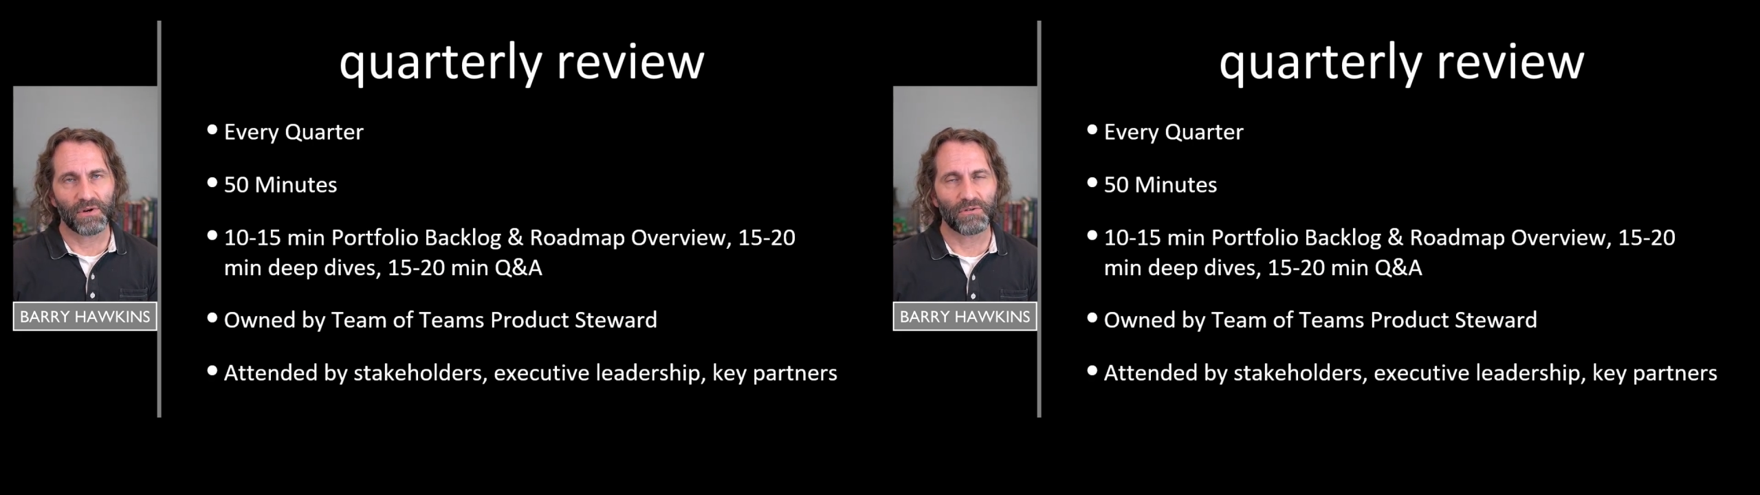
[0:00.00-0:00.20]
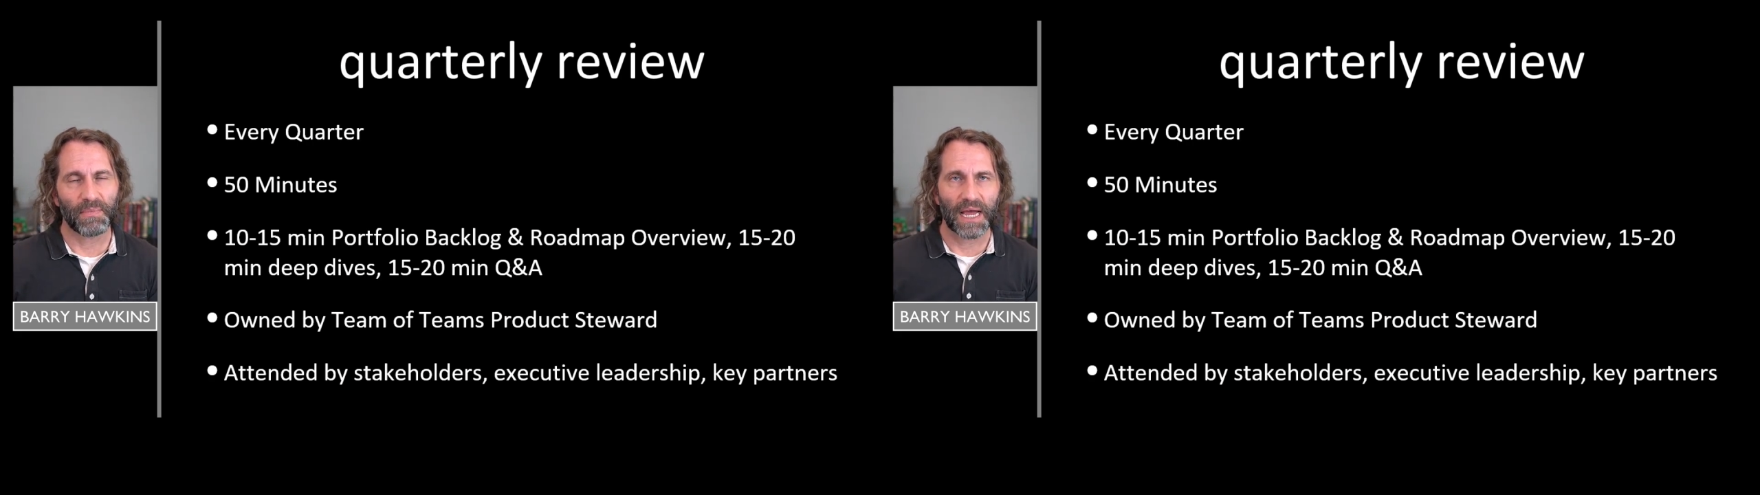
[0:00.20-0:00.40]

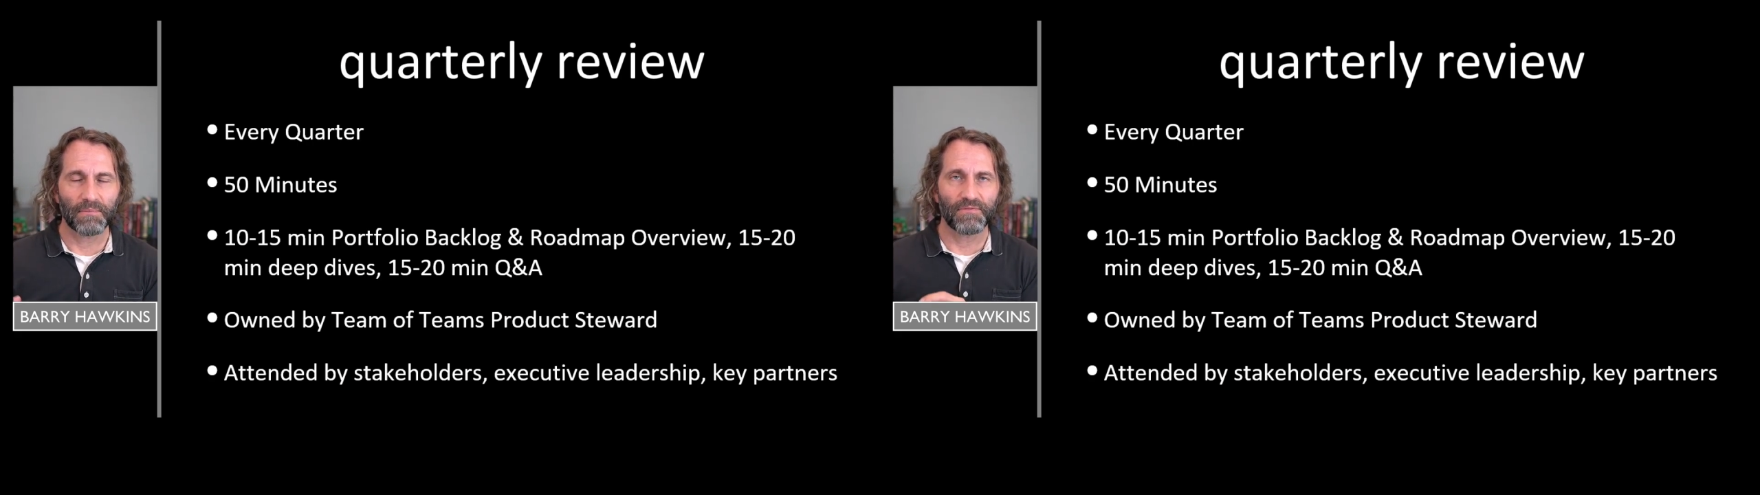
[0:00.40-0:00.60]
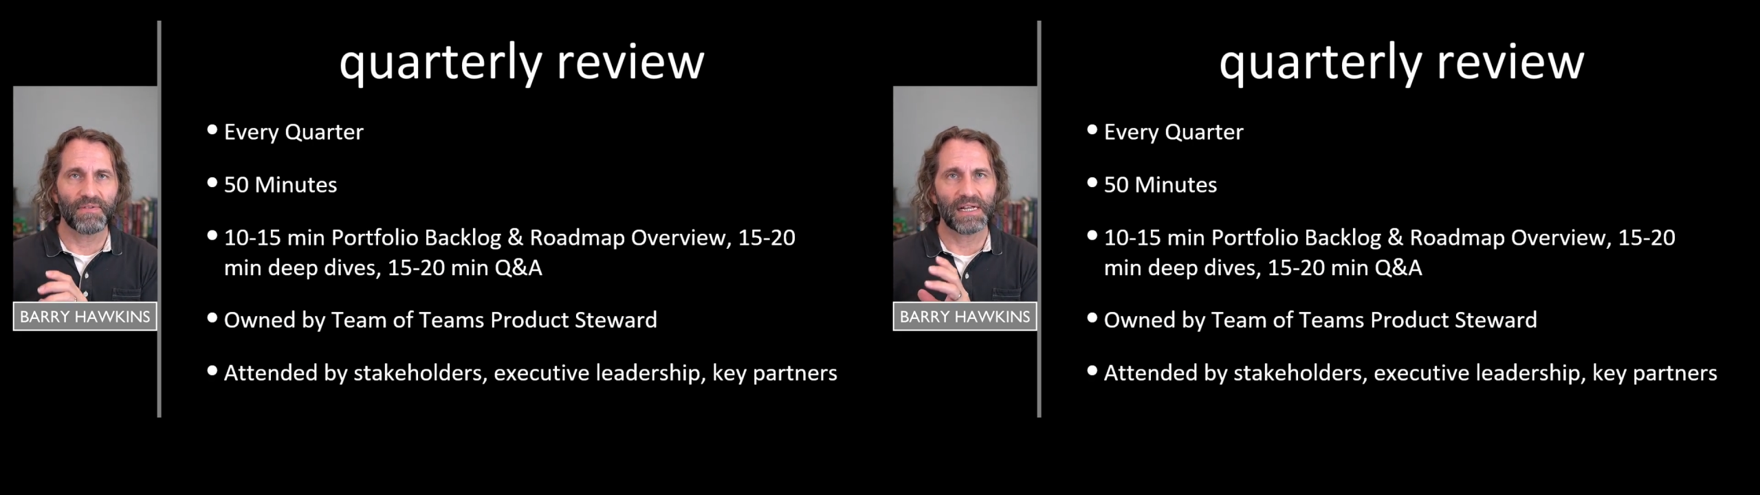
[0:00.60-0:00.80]

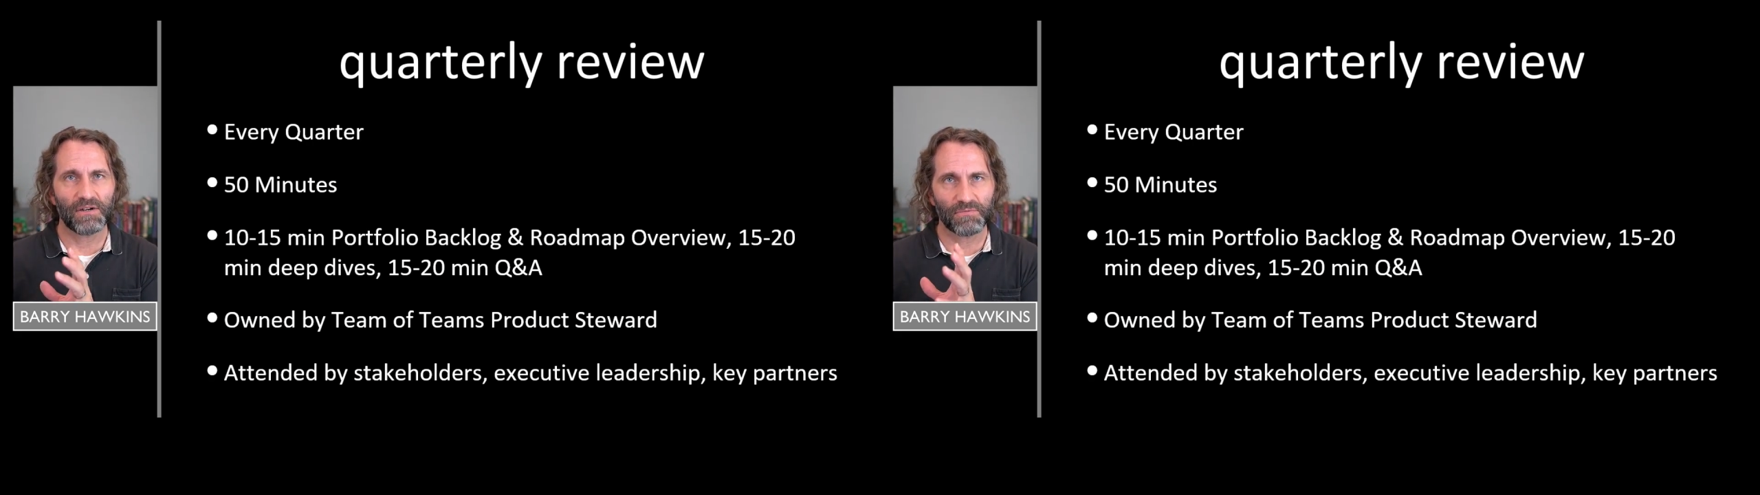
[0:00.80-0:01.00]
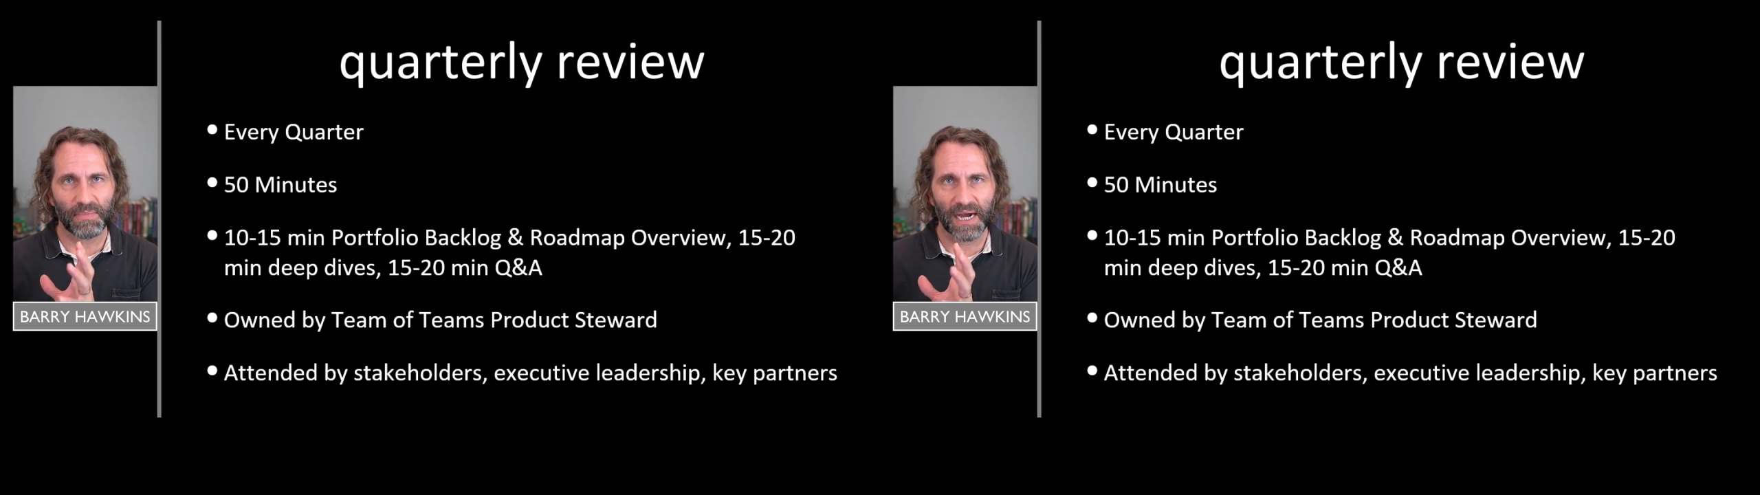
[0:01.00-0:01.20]
roadmap,
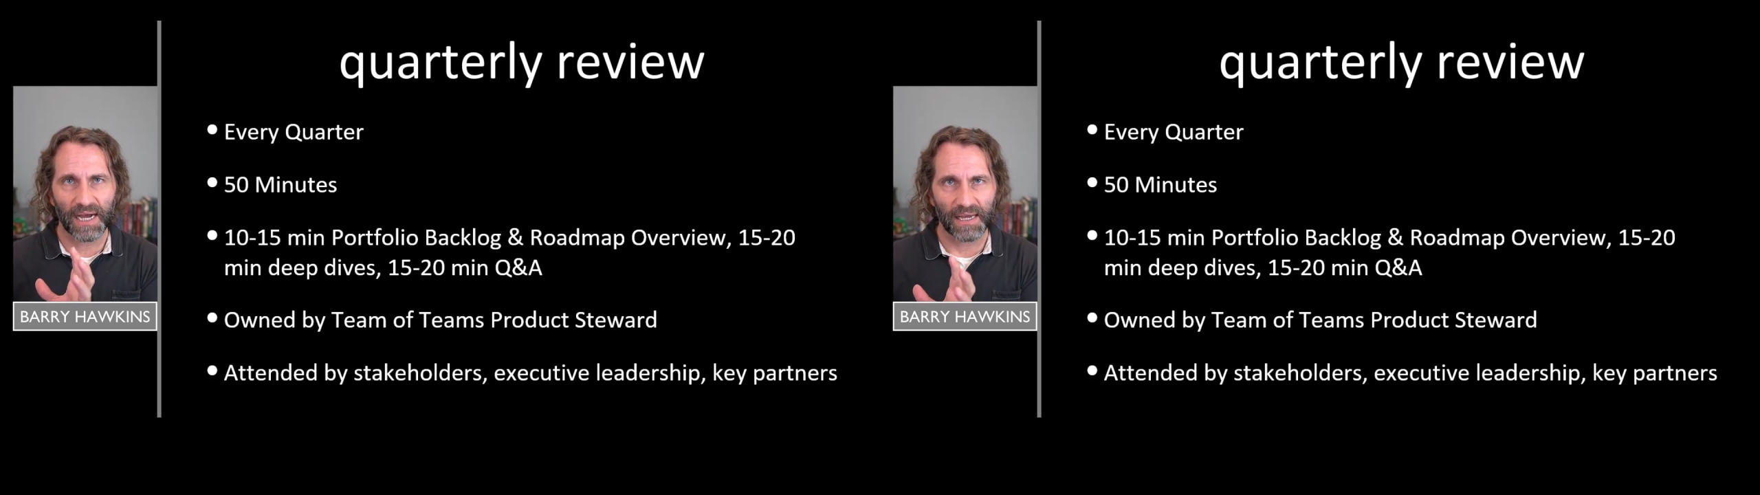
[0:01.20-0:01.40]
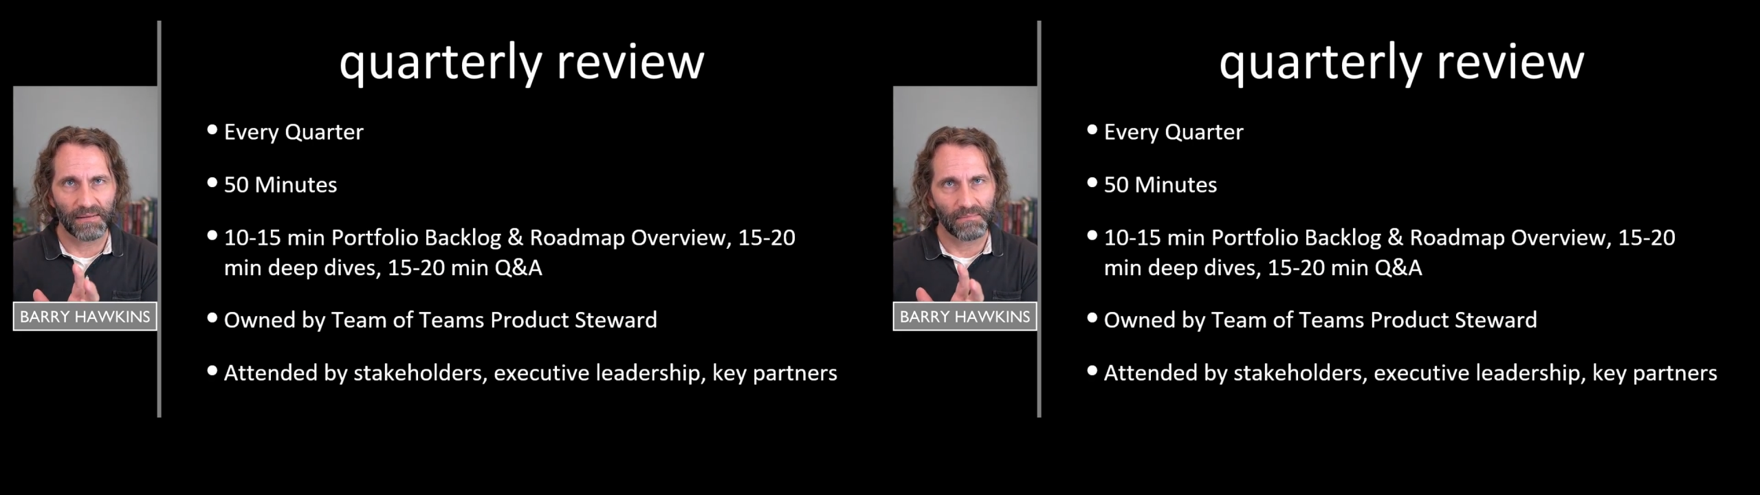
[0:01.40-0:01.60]
followed
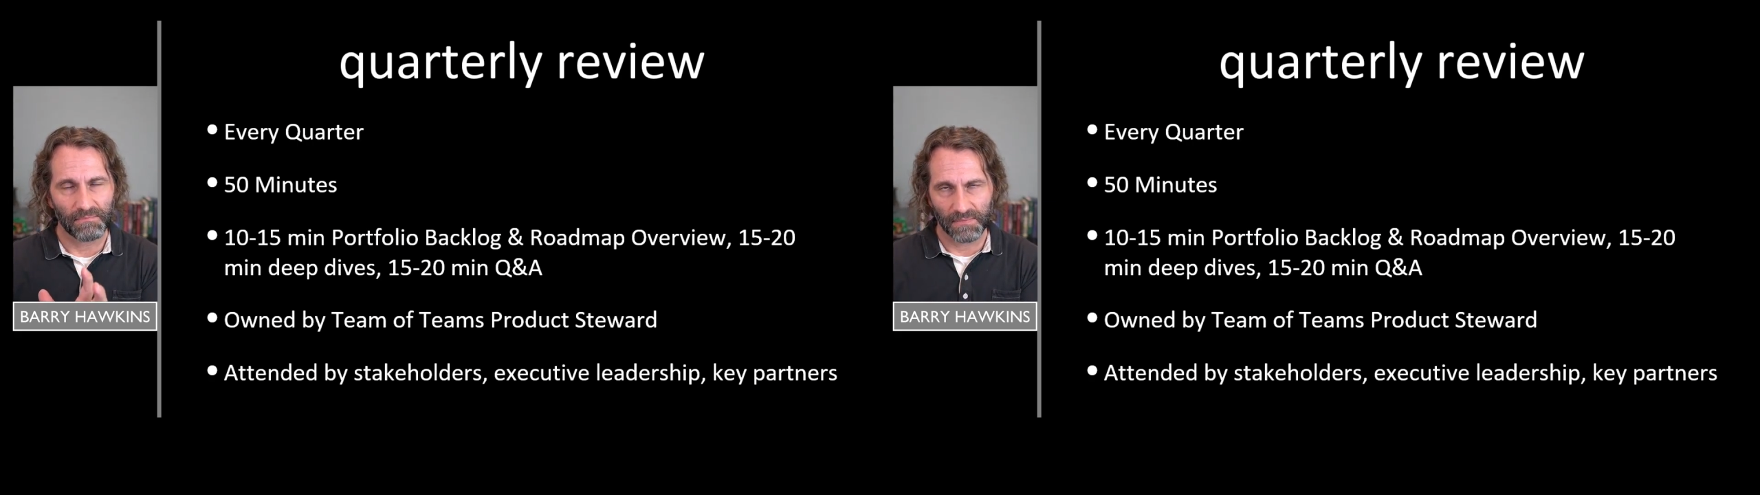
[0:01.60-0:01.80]
by